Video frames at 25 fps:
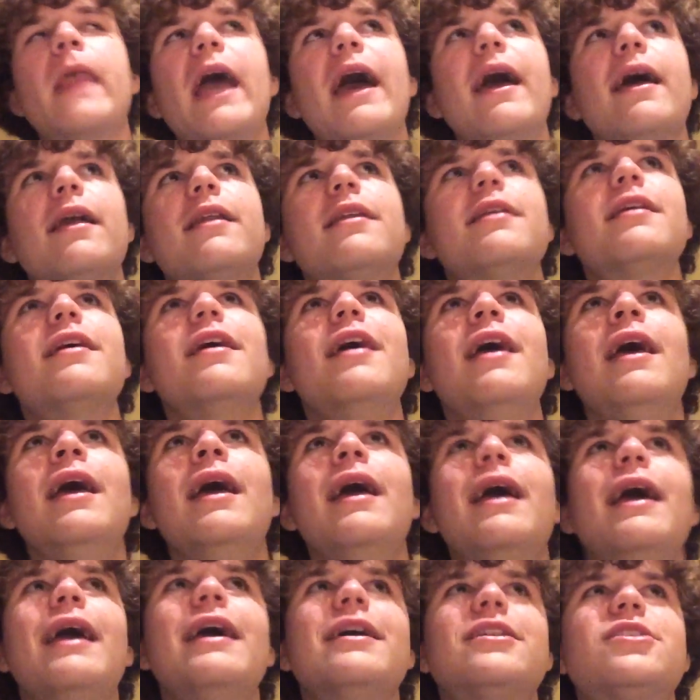And
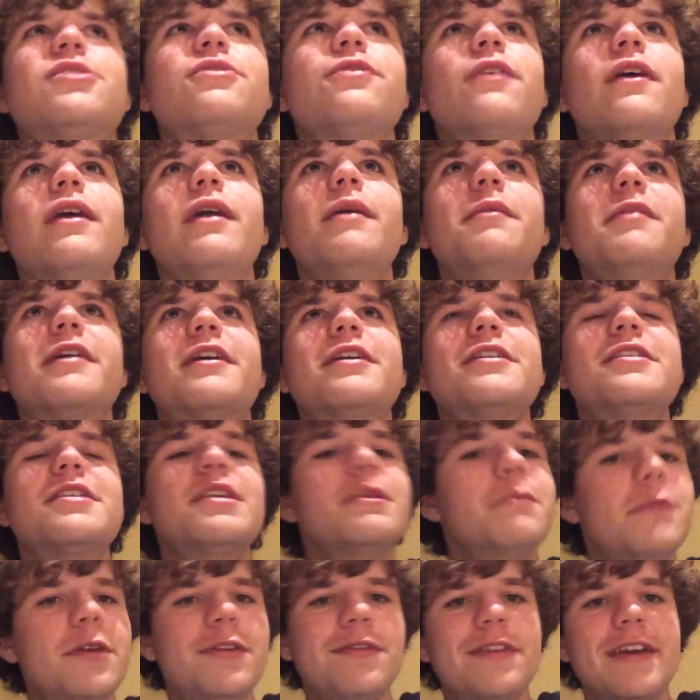it's funny because
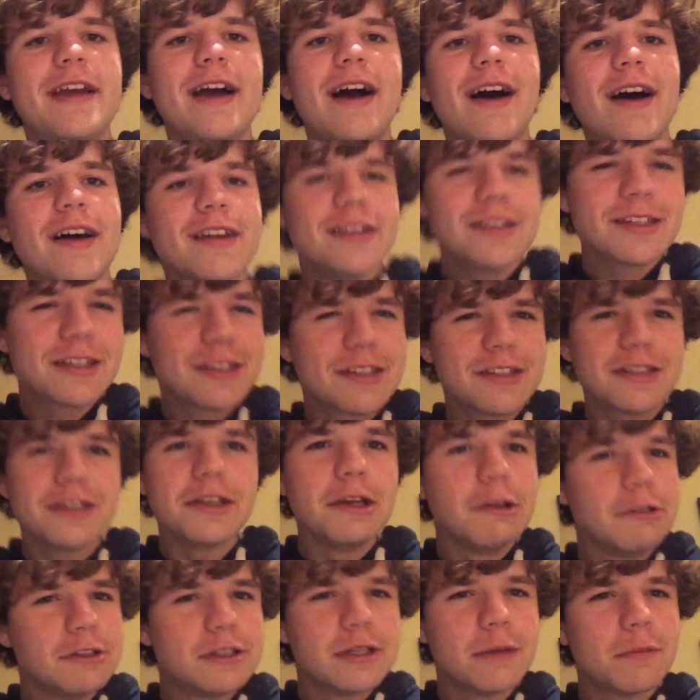the movie asks
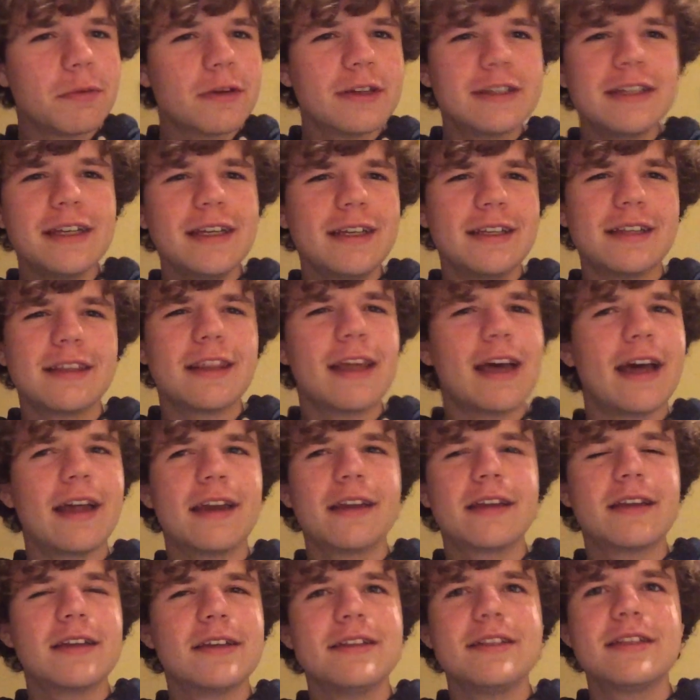you to predict
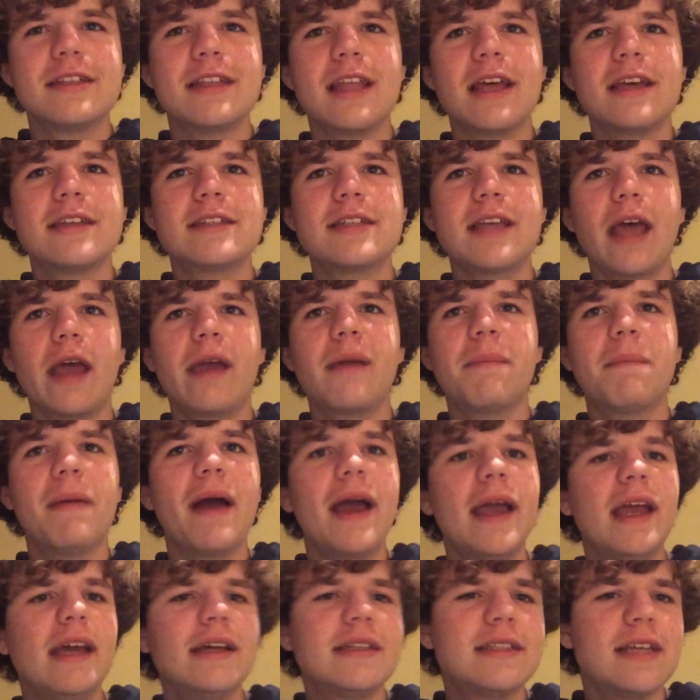that, because they say,
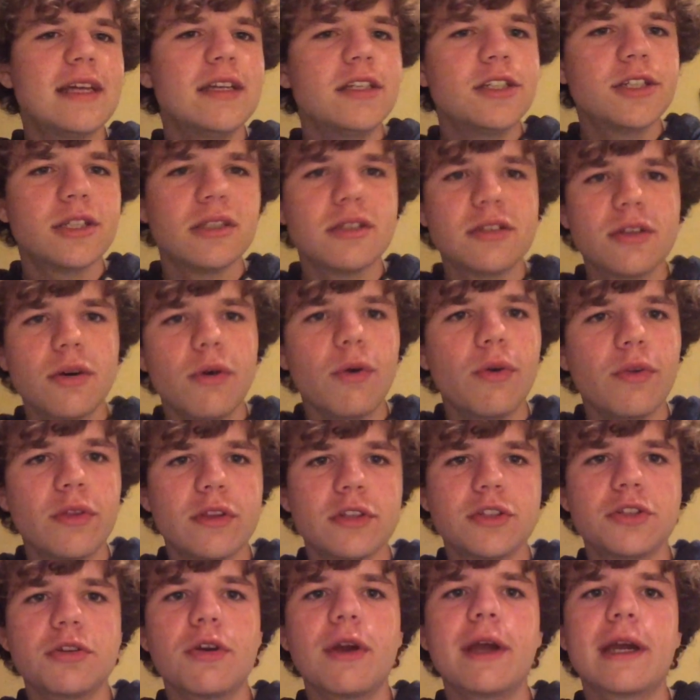pay attention to all
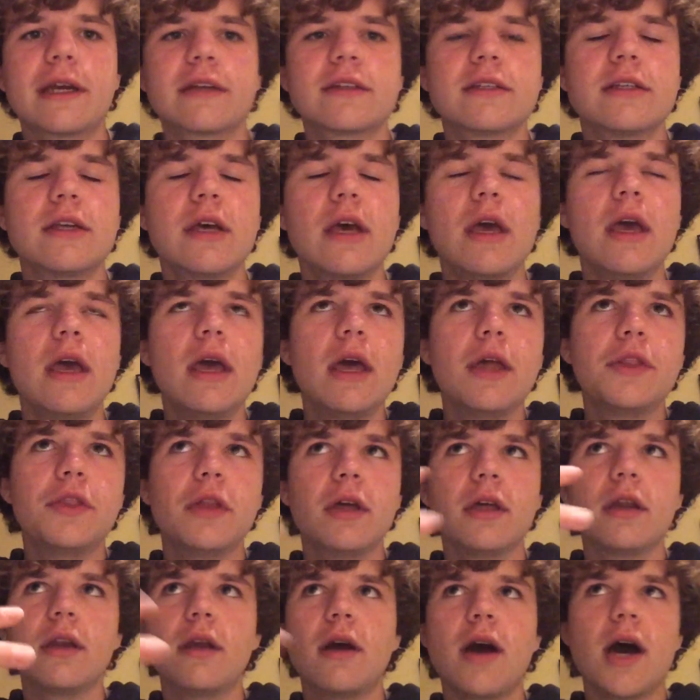the tricks
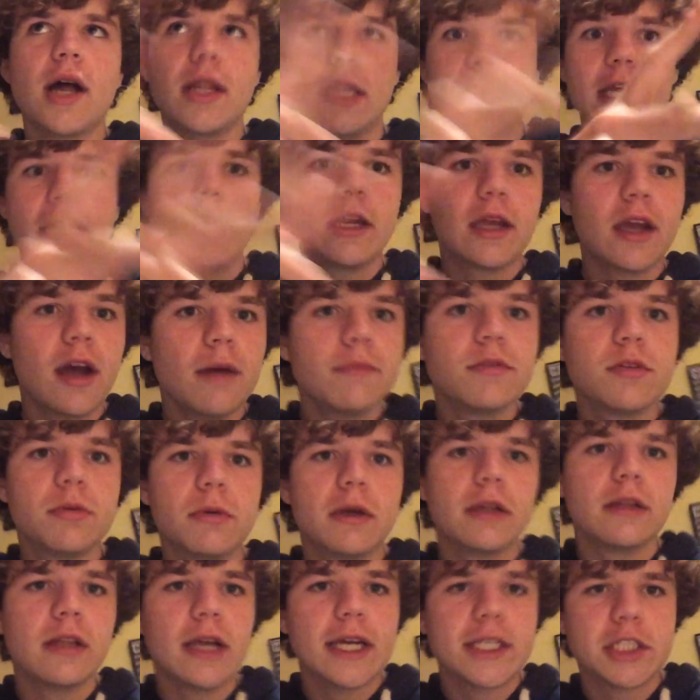that are leading up
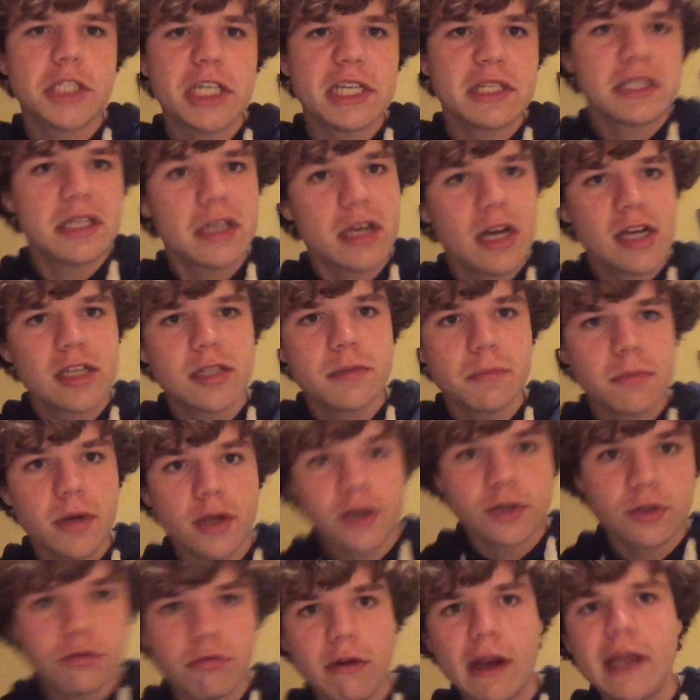to it, like Jesse
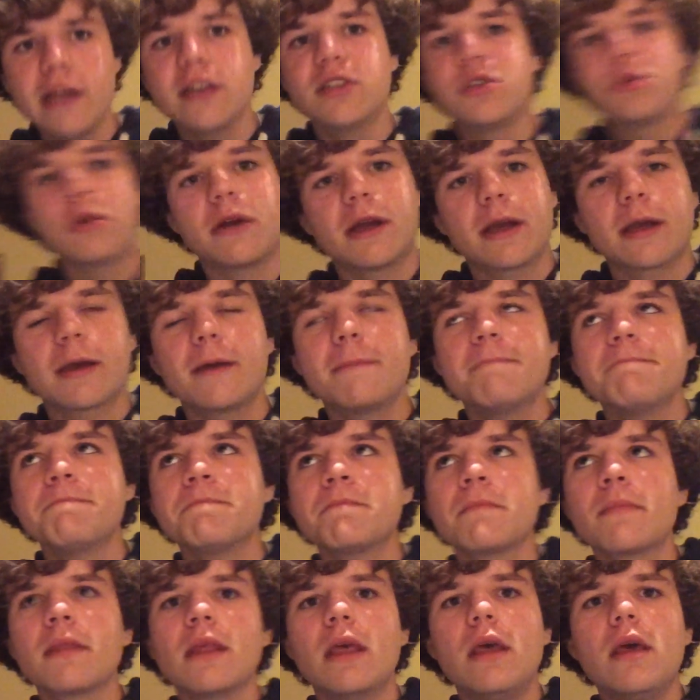Eisenberg's rain trick,
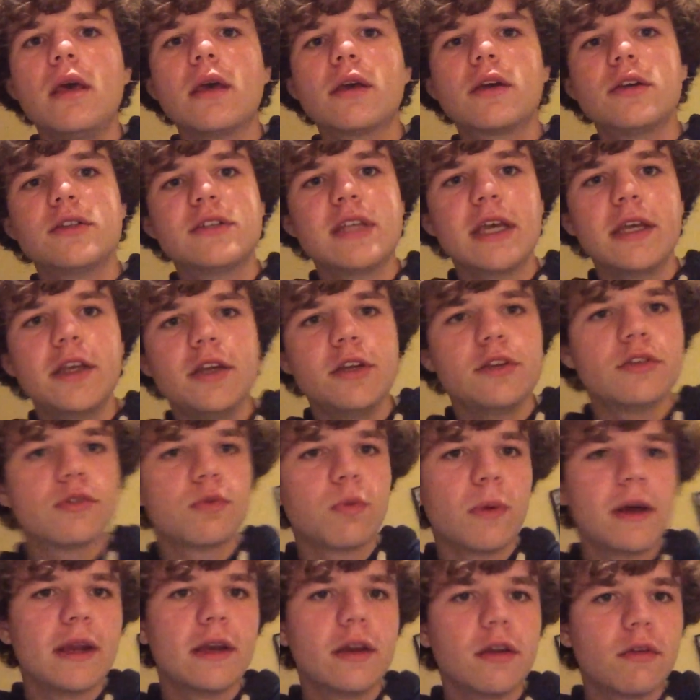because they
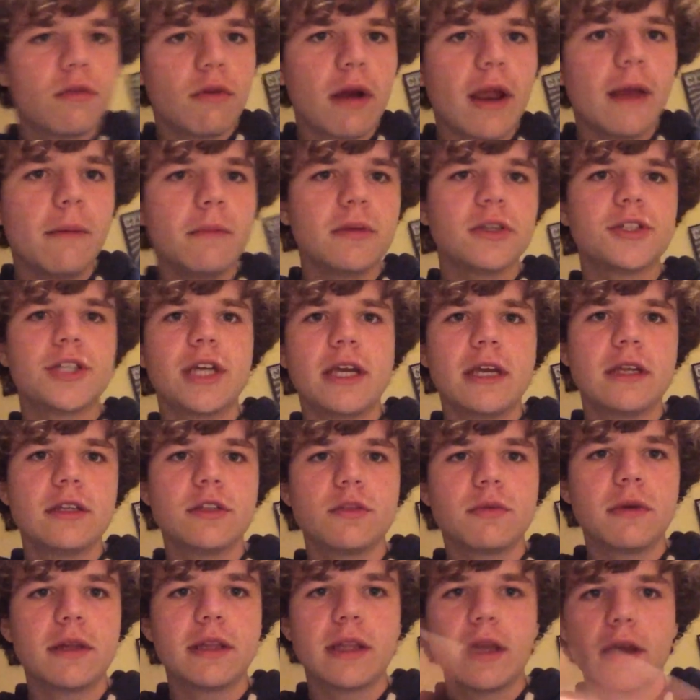use wind and rain
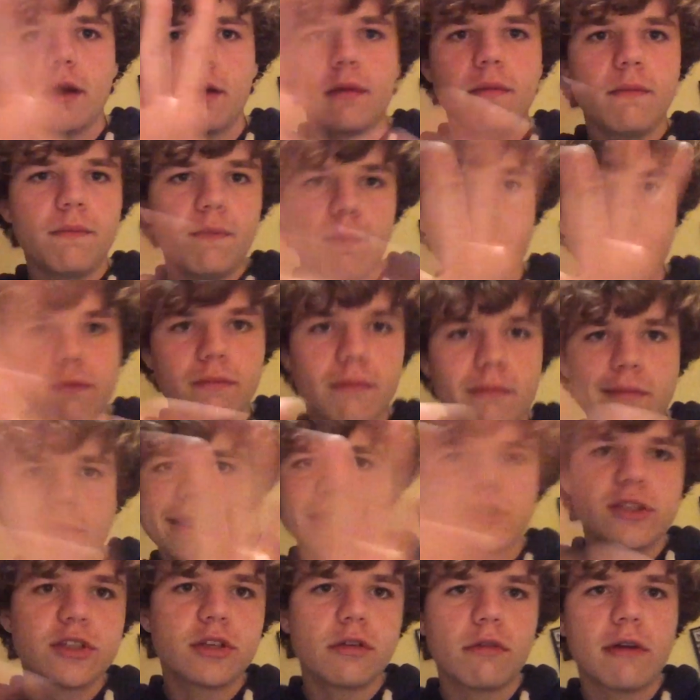machines when they're
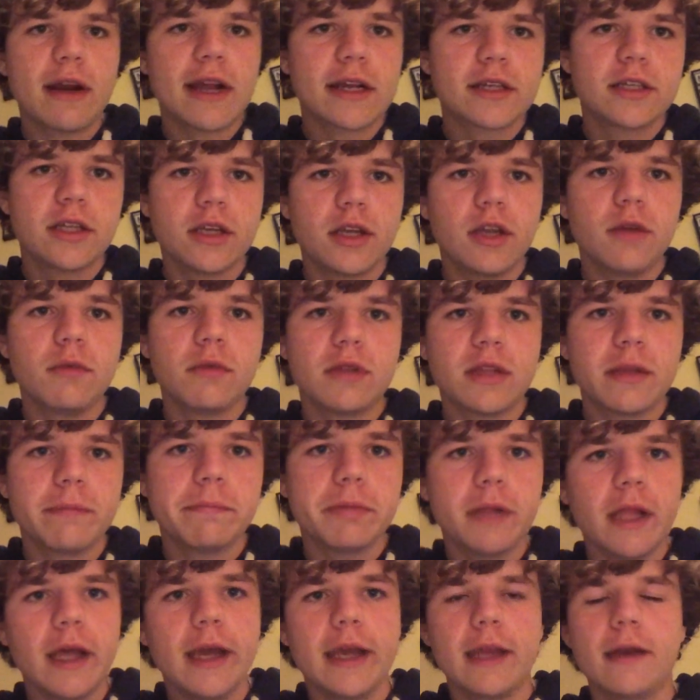misdirecting you with the
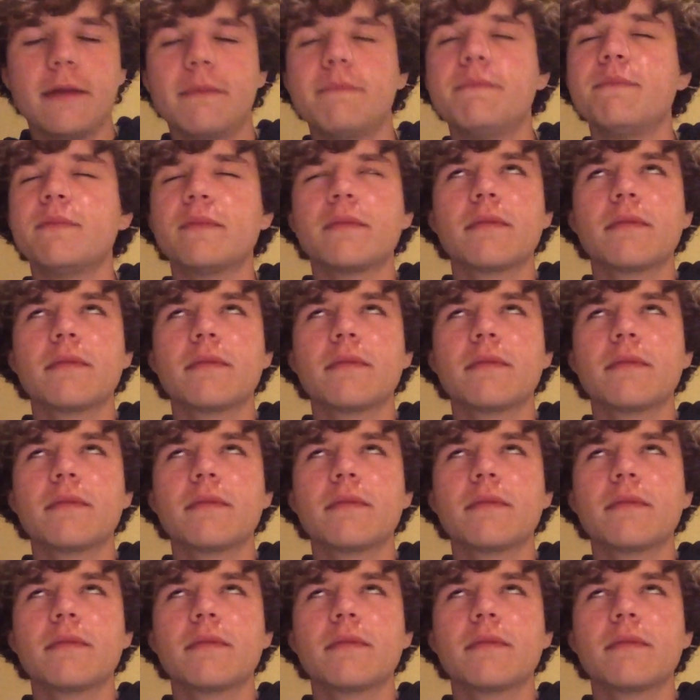plane.